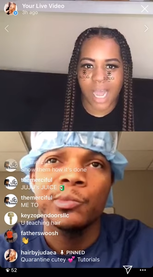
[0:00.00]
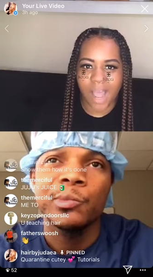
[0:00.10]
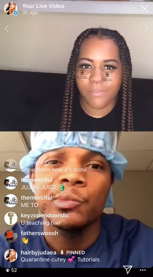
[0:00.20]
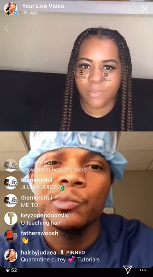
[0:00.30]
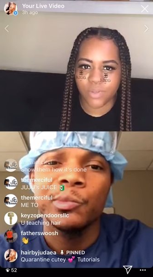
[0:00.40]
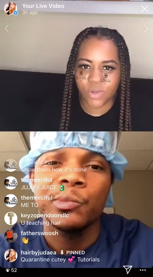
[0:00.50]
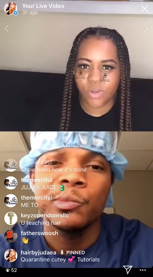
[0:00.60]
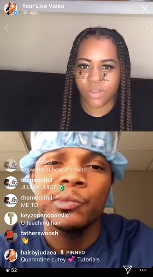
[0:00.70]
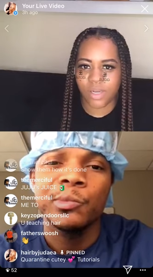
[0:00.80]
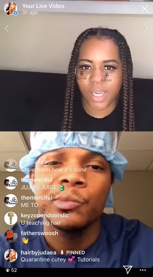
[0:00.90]
Speaker 1: people's
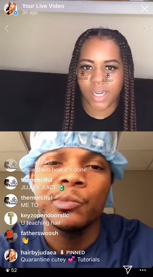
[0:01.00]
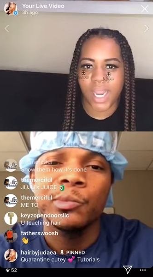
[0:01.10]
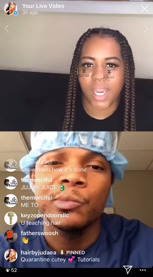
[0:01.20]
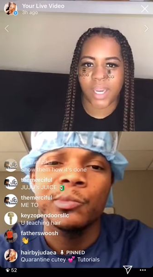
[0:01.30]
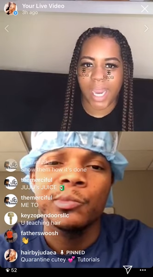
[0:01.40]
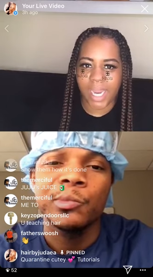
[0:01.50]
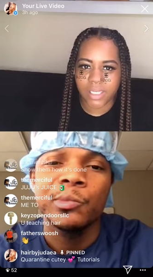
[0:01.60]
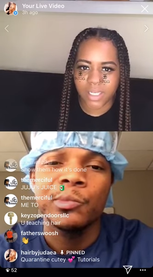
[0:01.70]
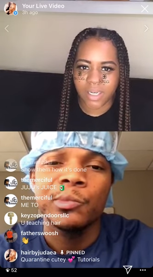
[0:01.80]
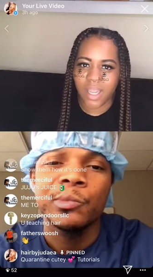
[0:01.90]
calling in, they
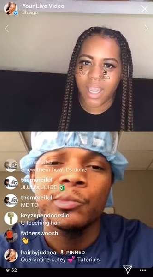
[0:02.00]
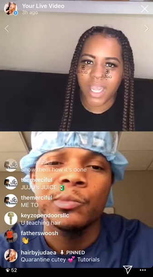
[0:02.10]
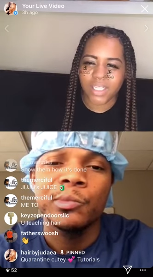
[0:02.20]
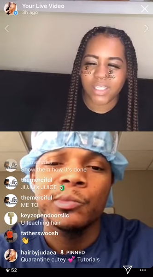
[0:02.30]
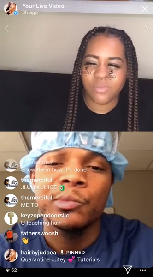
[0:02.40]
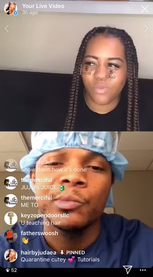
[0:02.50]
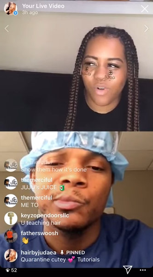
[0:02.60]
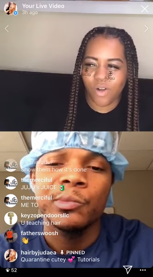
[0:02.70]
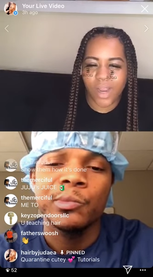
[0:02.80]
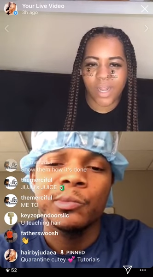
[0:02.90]
engaging. It's small
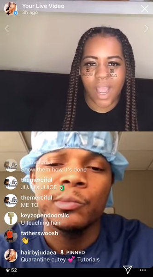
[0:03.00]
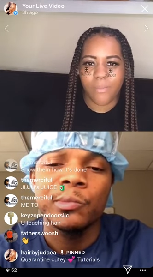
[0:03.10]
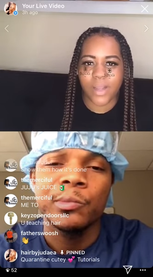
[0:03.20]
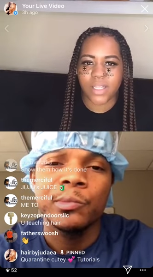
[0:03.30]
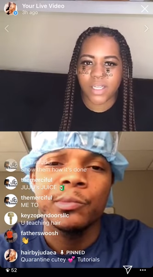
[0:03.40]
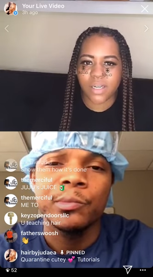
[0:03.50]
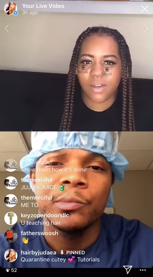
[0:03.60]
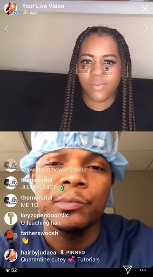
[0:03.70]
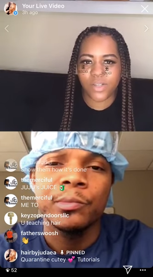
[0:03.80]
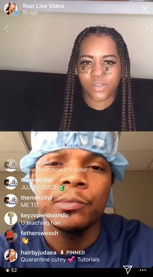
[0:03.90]
right now, but it's gonna
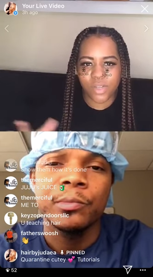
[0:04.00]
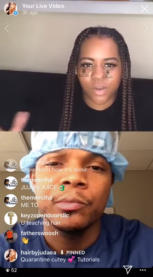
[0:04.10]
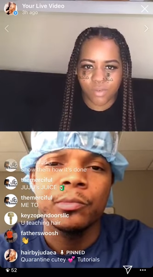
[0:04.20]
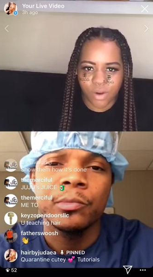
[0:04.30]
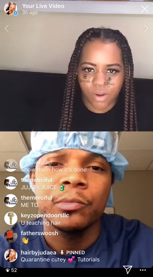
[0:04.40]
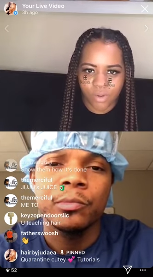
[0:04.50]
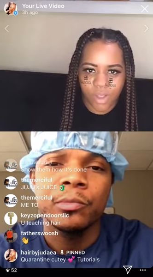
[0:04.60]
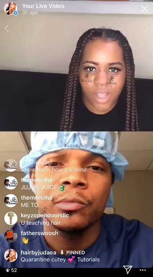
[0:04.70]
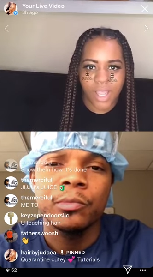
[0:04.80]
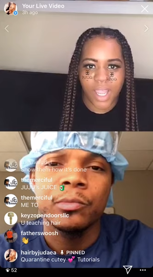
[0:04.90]
eventually grow.
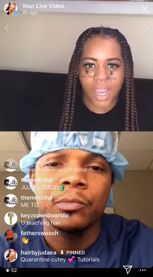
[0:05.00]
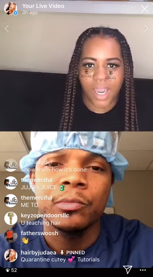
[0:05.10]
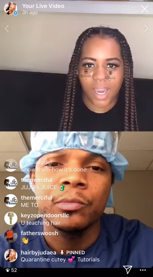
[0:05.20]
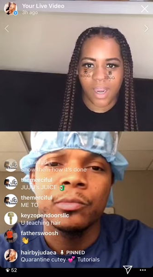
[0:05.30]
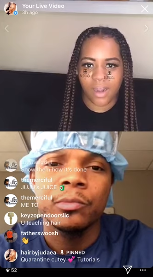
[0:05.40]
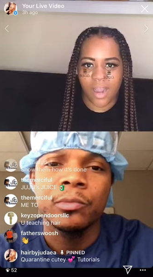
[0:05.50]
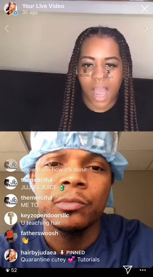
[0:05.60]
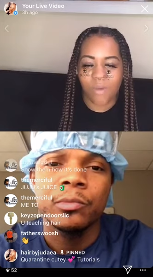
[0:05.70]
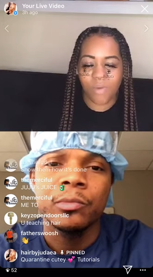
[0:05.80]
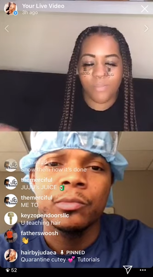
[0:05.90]
And I
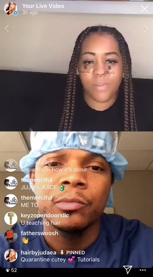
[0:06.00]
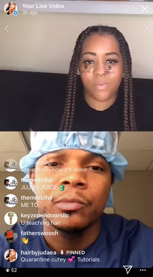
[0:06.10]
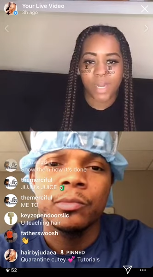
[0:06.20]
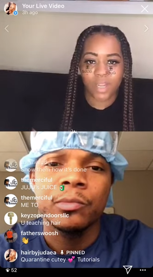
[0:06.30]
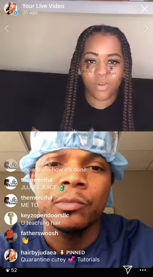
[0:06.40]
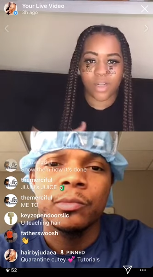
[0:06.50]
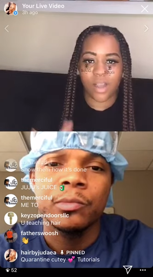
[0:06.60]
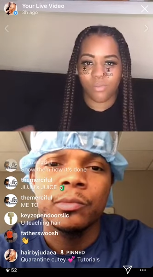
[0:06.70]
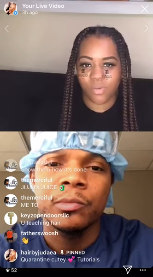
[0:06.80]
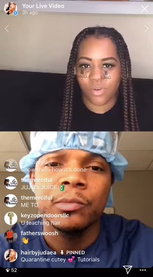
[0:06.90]
want people like you to come
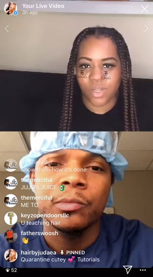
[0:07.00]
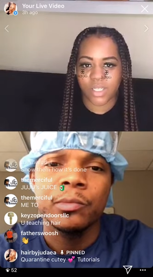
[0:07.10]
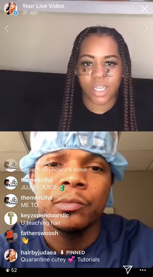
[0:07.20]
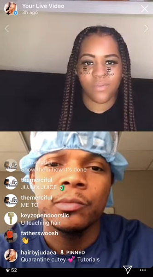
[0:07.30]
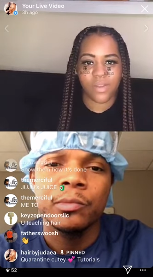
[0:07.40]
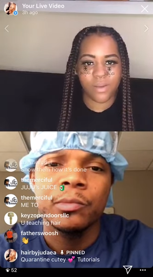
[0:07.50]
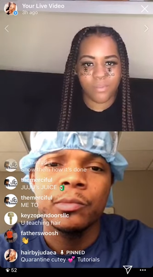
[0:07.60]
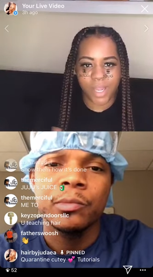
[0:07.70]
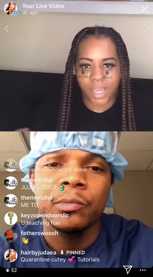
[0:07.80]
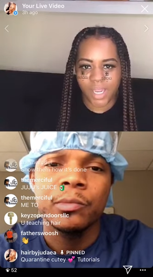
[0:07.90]
on, give your
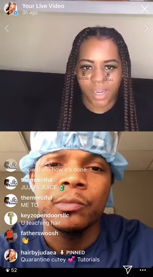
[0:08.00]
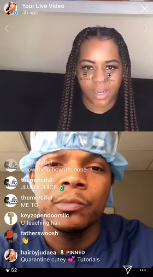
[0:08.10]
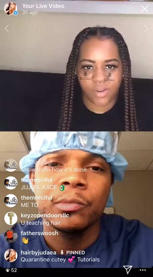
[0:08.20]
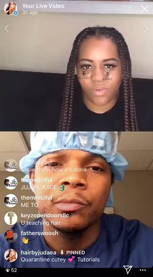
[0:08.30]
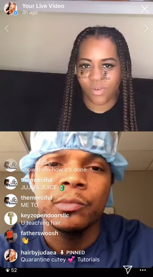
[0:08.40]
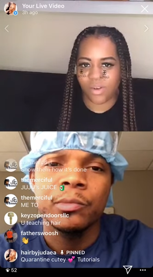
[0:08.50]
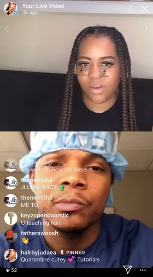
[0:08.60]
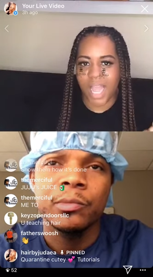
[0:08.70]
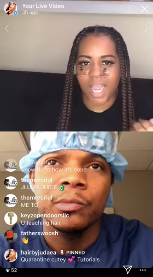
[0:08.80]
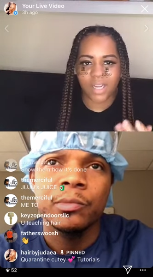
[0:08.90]
opinion on
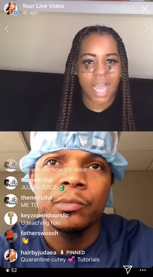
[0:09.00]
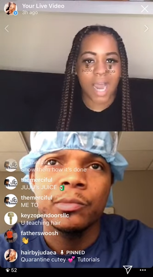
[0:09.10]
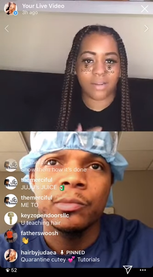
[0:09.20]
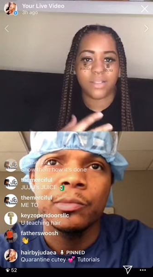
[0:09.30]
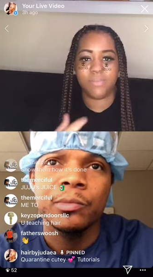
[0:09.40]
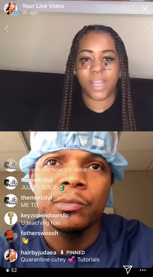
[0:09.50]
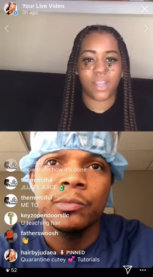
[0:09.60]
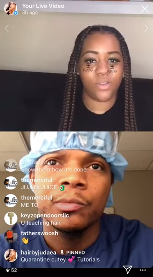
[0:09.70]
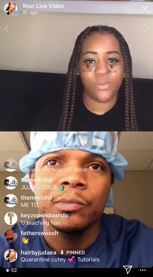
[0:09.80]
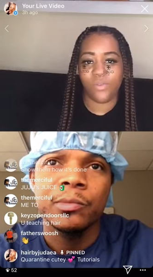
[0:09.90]
how how is it making
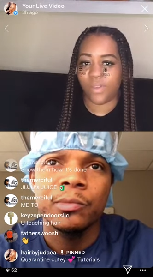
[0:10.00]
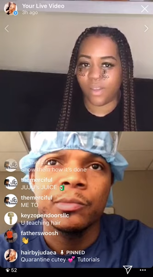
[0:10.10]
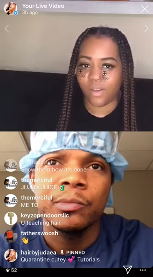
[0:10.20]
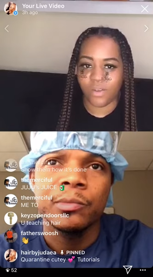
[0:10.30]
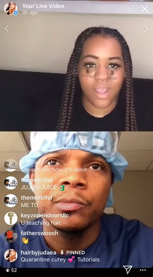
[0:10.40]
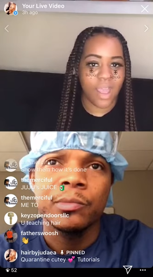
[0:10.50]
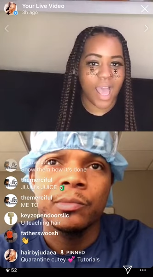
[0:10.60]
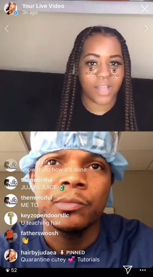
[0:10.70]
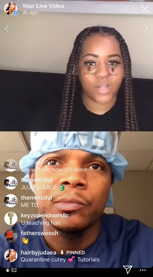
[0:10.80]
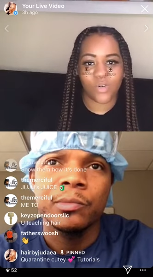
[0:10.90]
you feel, how
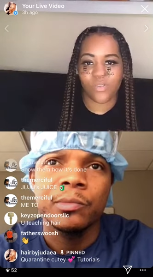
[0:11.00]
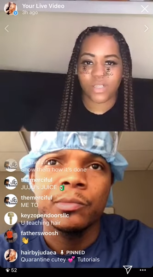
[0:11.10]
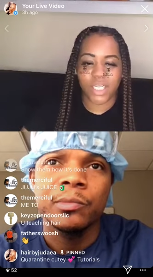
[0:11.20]
the quarantine